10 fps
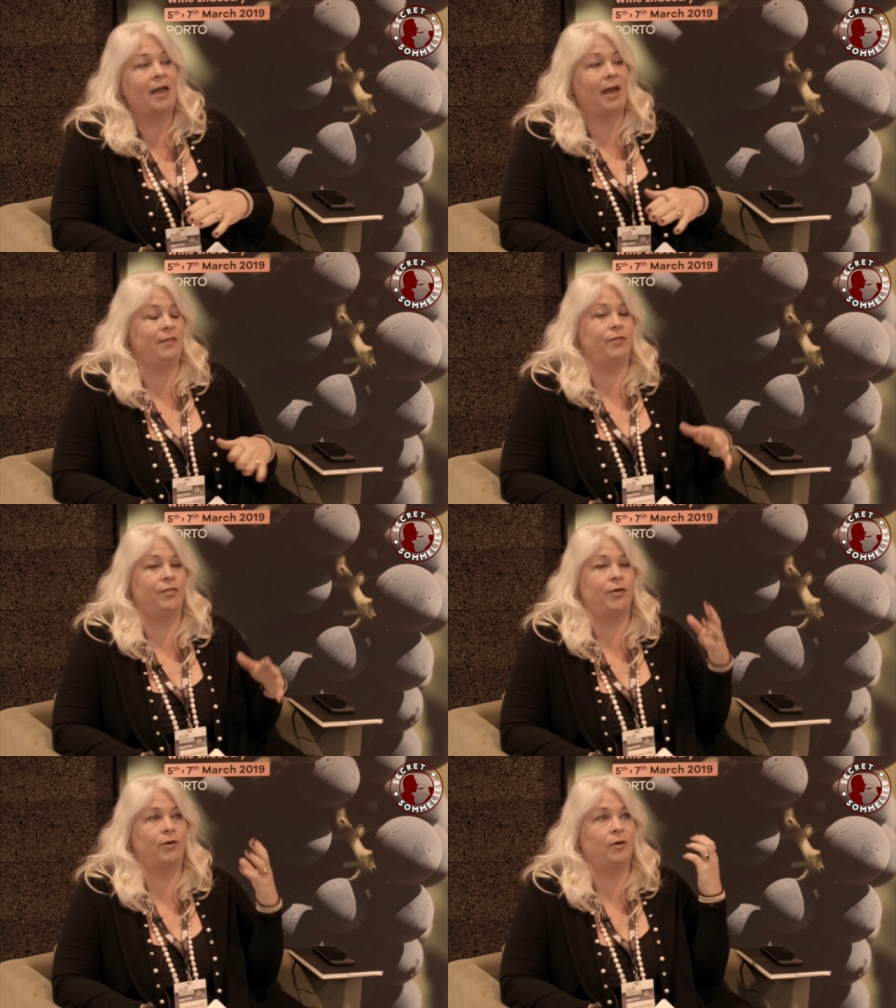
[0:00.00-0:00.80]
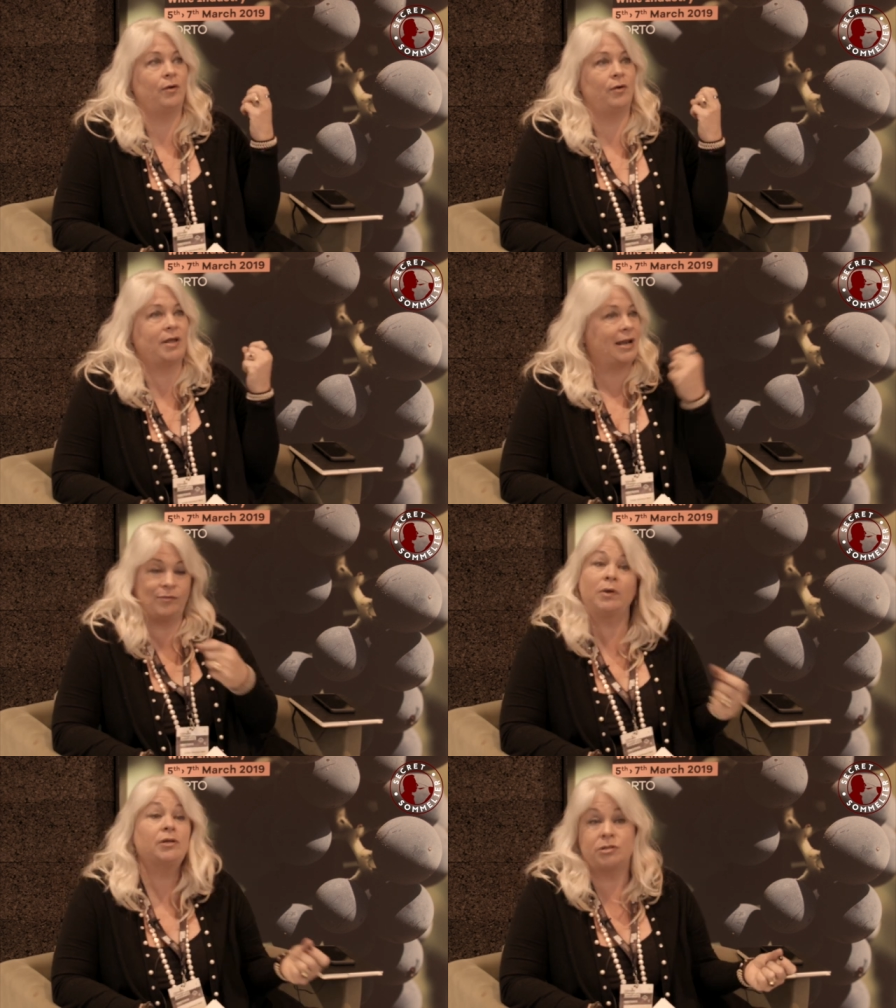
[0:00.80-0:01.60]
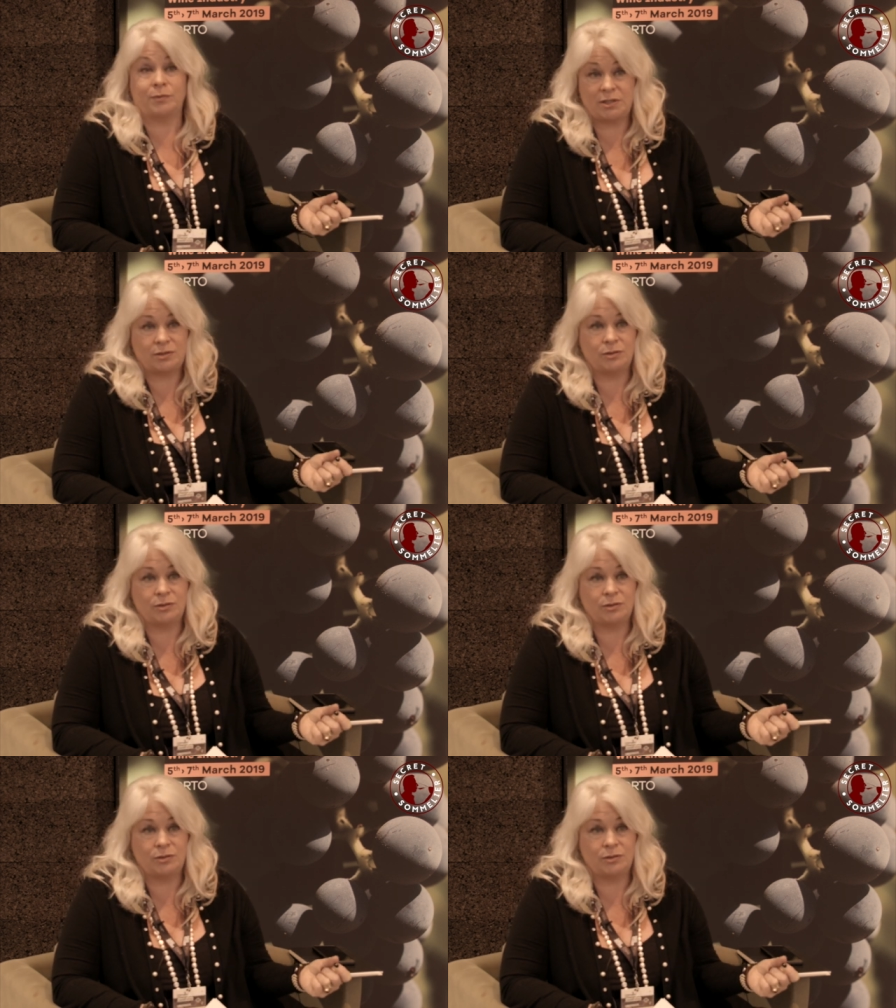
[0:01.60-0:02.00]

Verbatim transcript: And there, not everyone can do it.